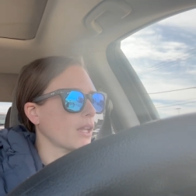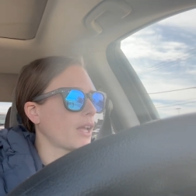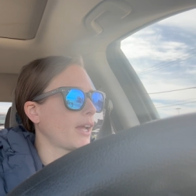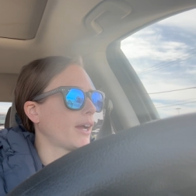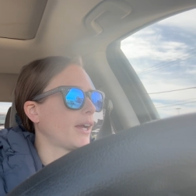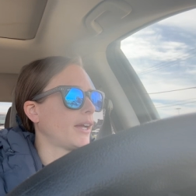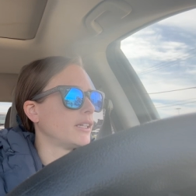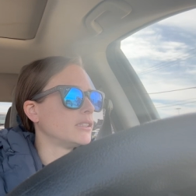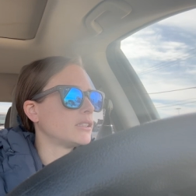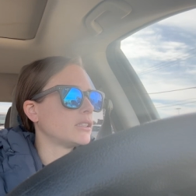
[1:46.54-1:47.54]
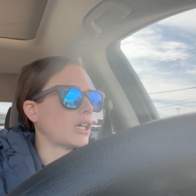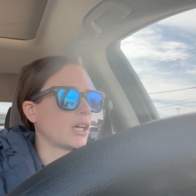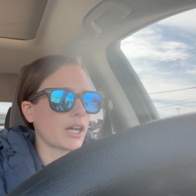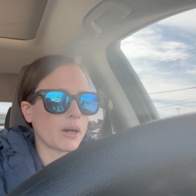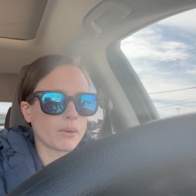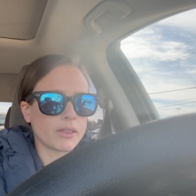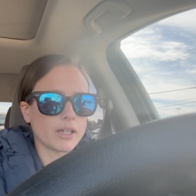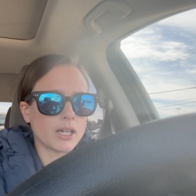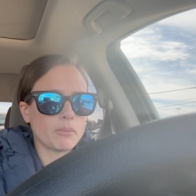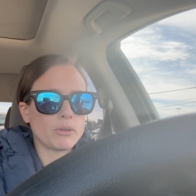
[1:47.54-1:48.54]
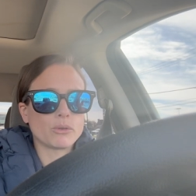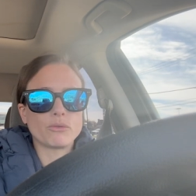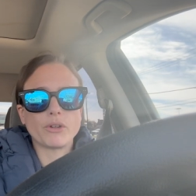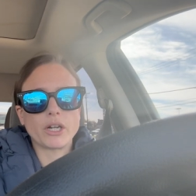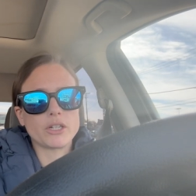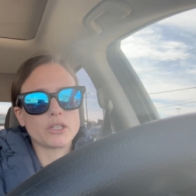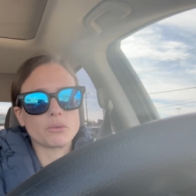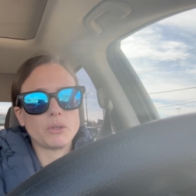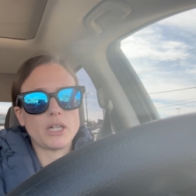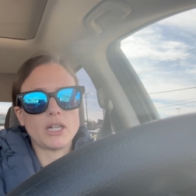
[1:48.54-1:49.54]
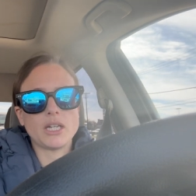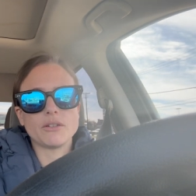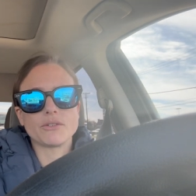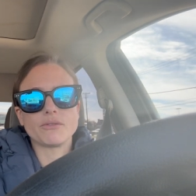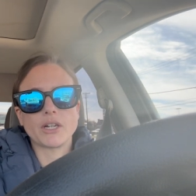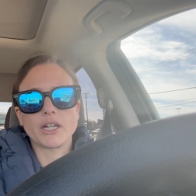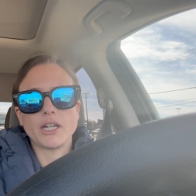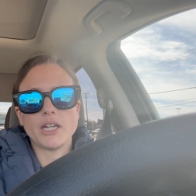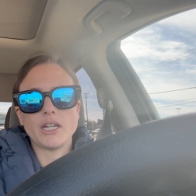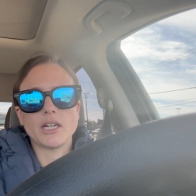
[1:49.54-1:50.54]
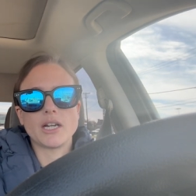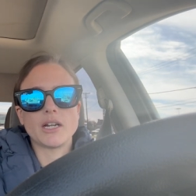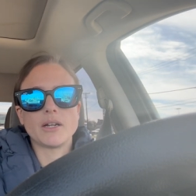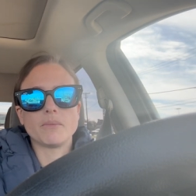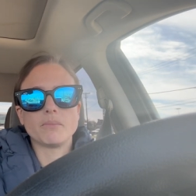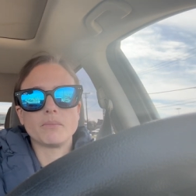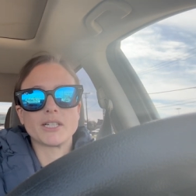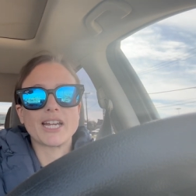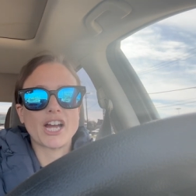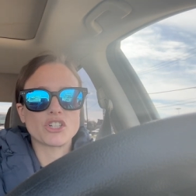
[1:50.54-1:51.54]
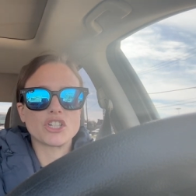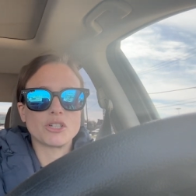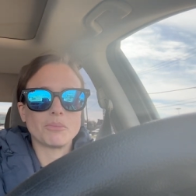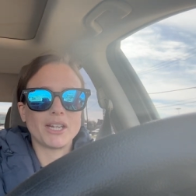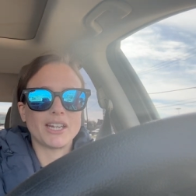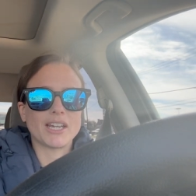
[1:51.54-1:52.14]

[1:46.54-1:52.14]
and hung out with him. He was very sweet. He was very um, attached to me.